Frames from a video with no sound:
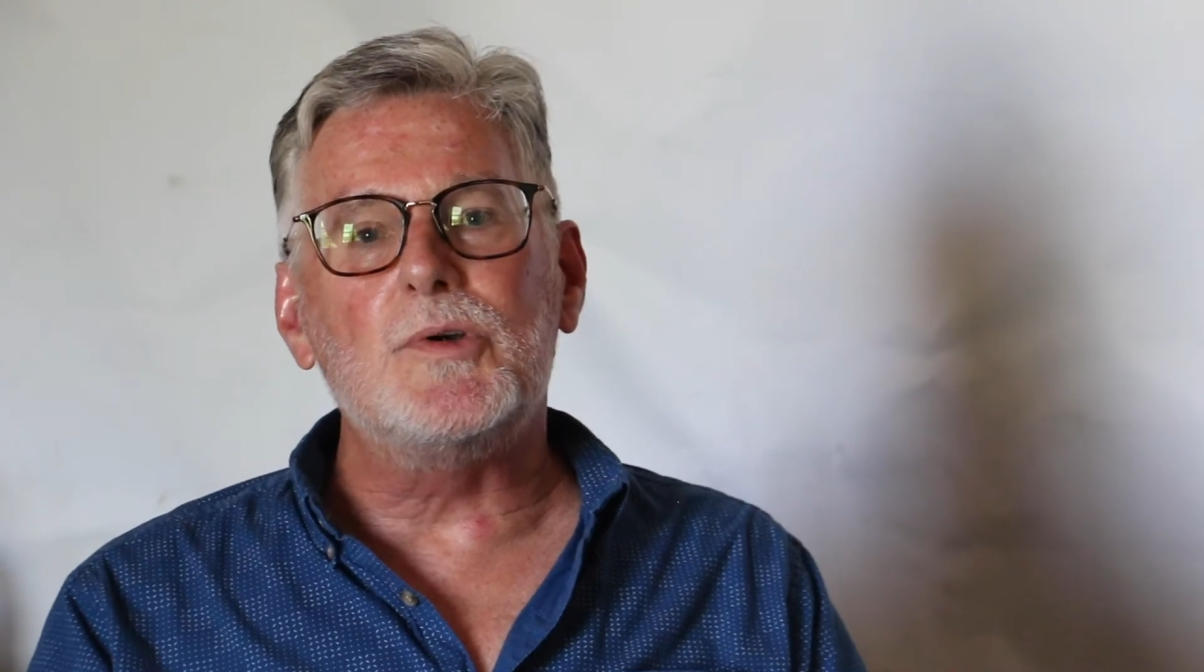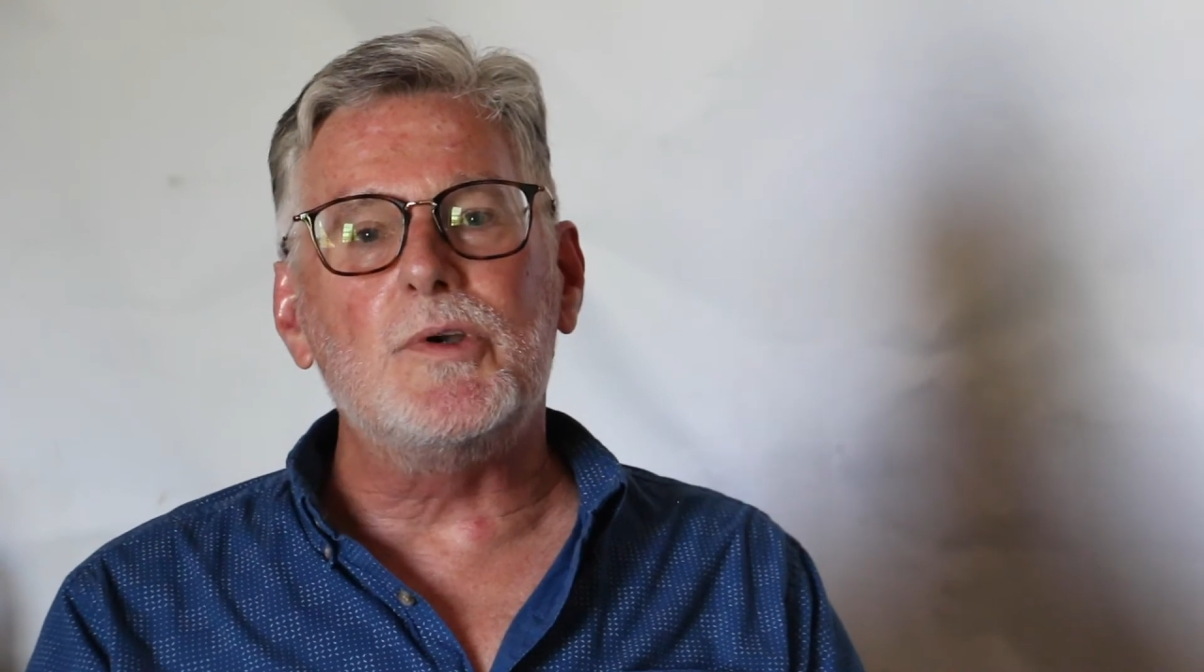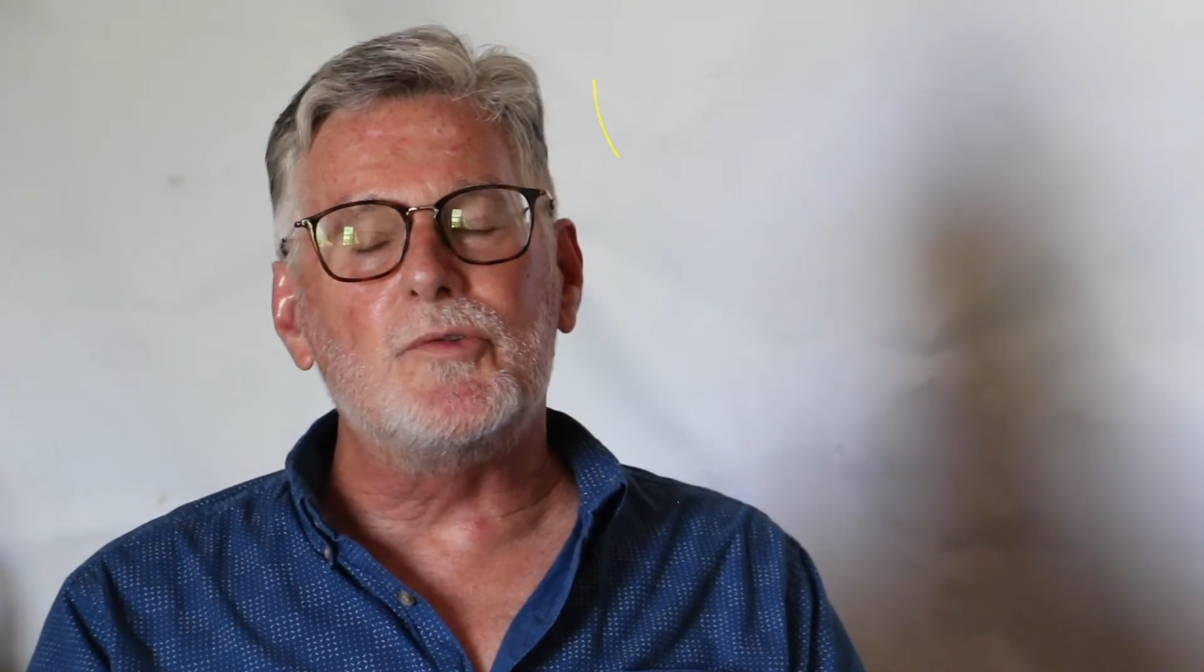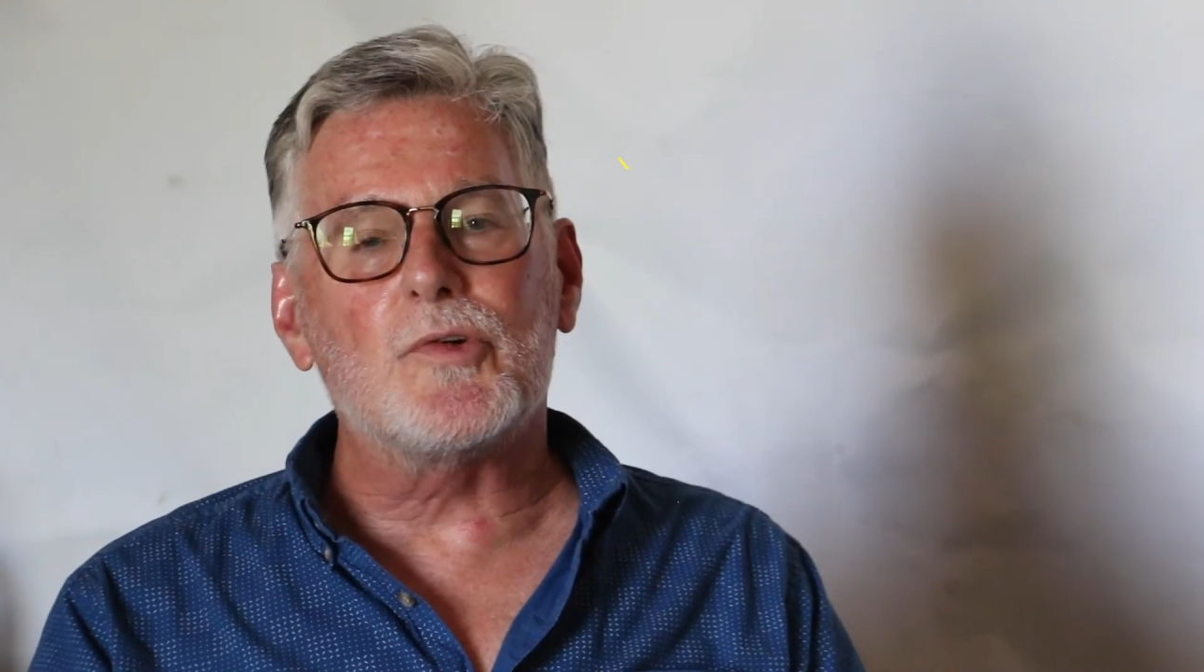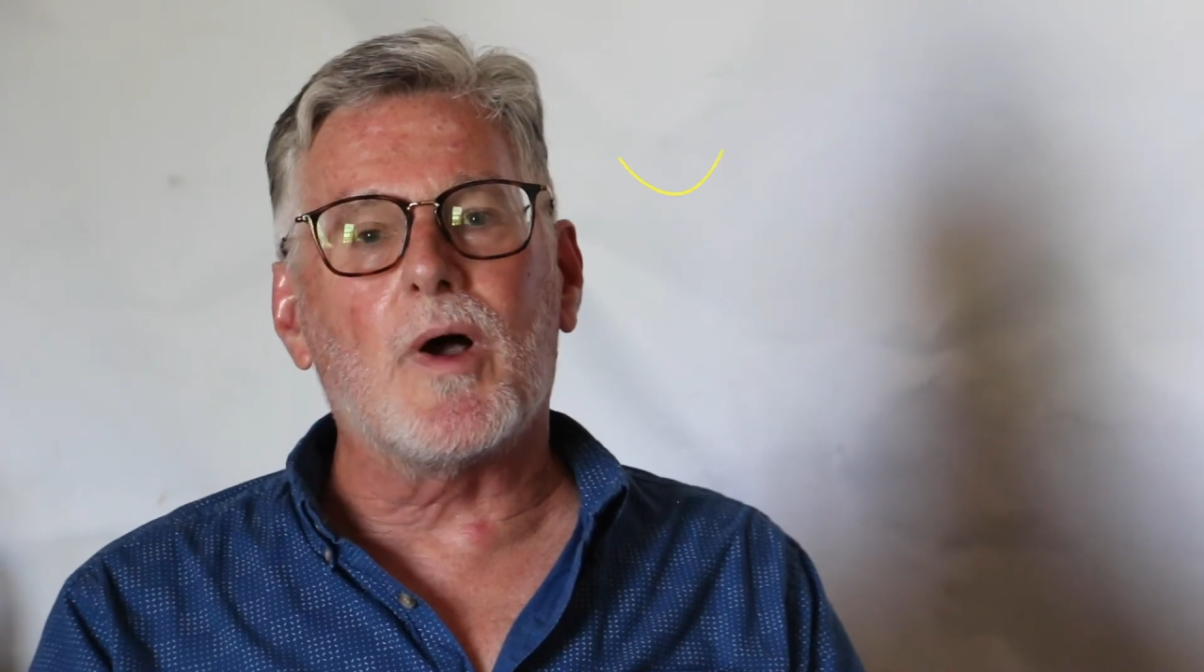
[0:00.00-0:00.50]
who
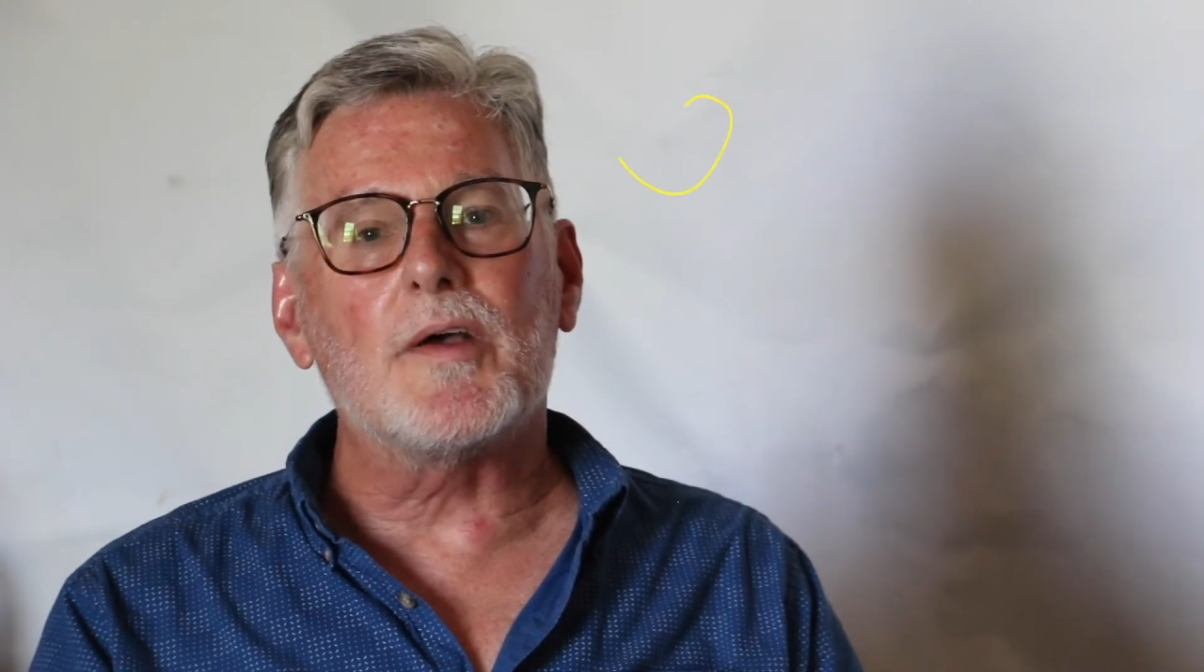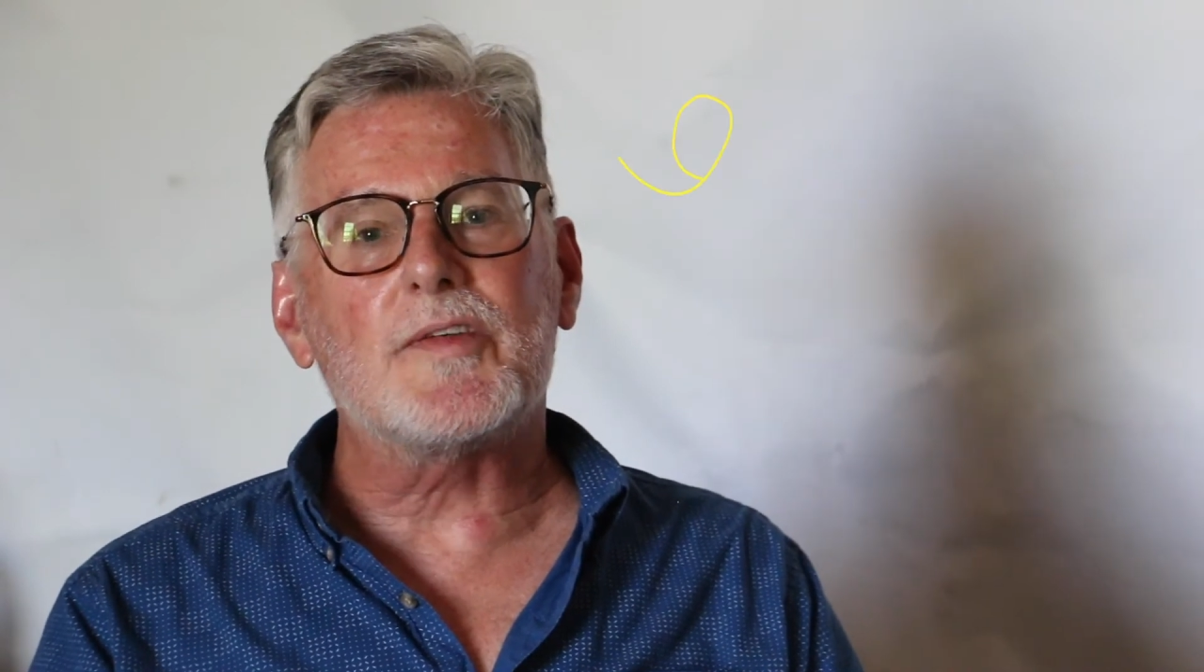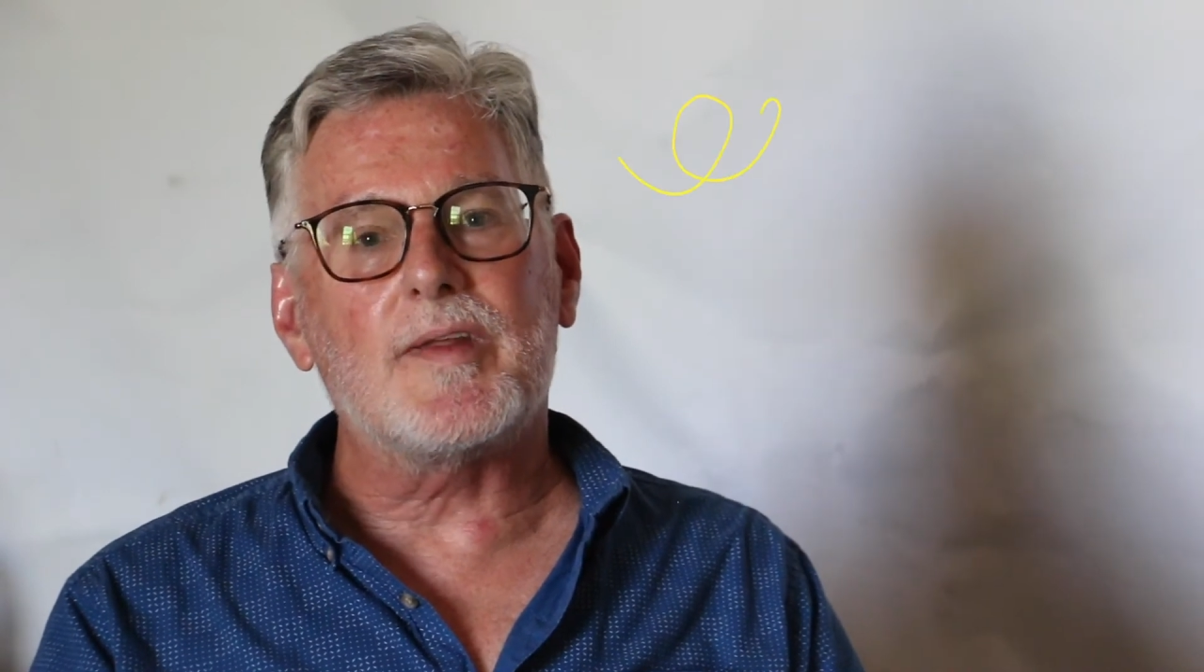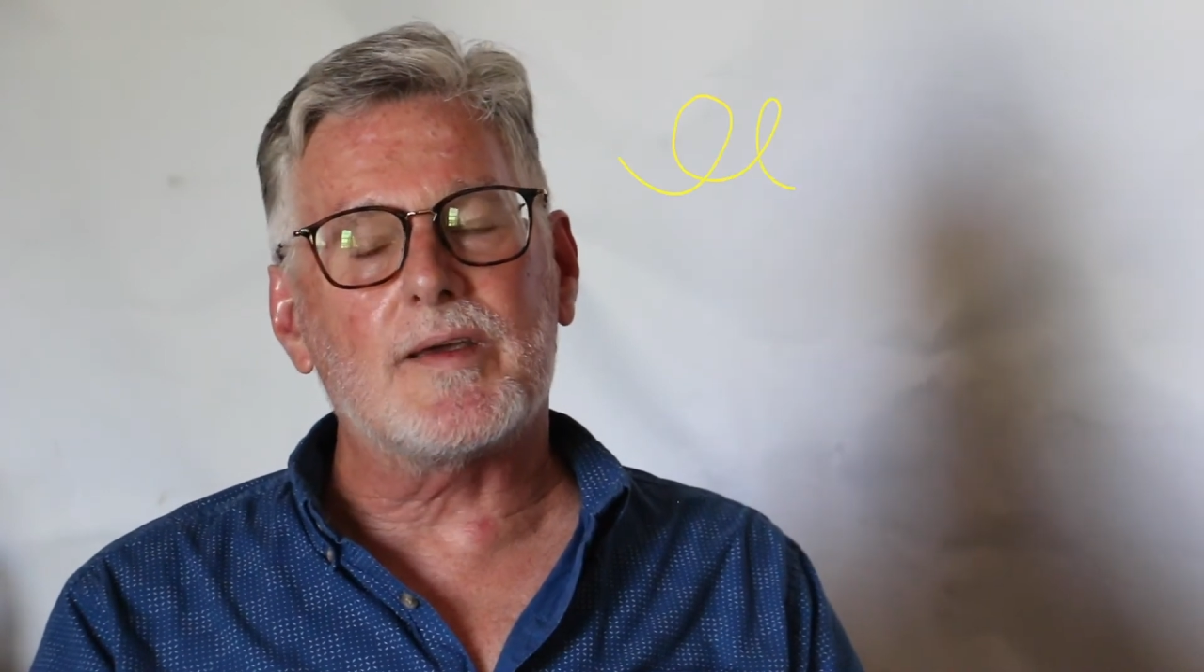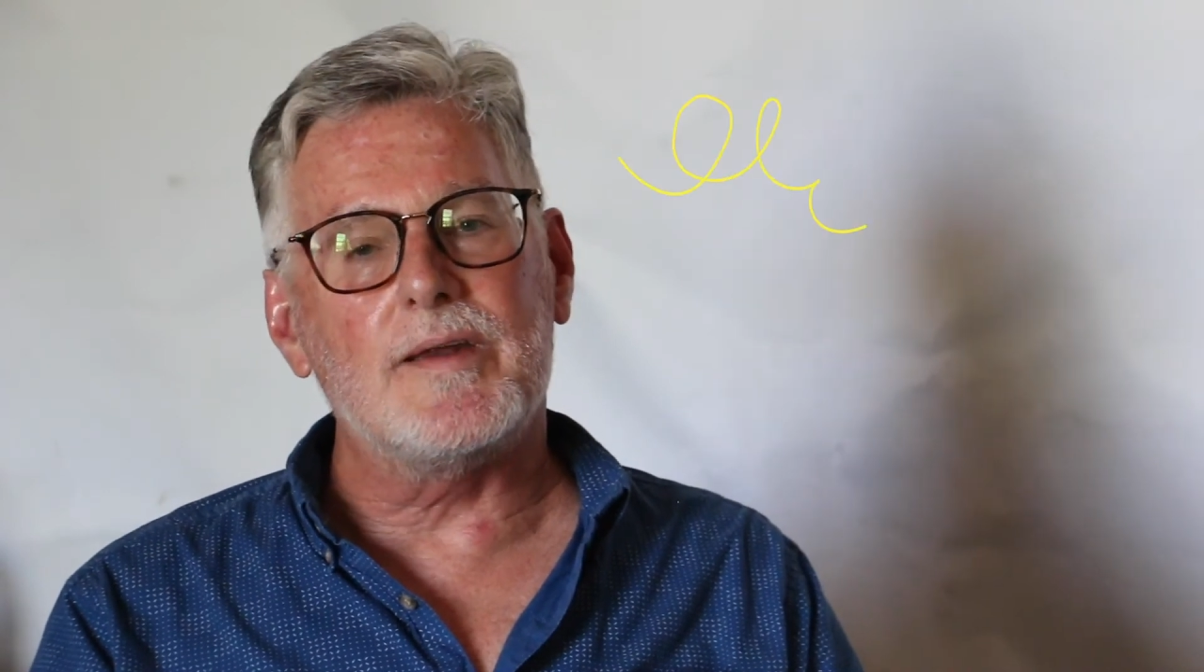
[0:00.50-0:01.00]
you trust that